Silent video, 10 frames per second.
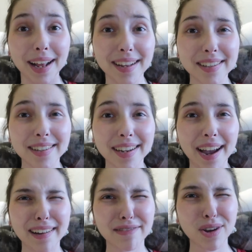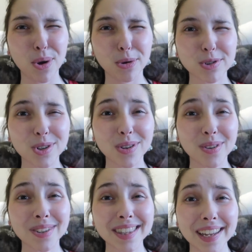days to kind of culture
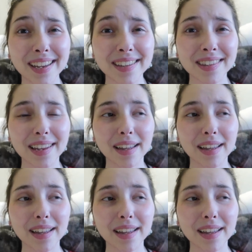those things,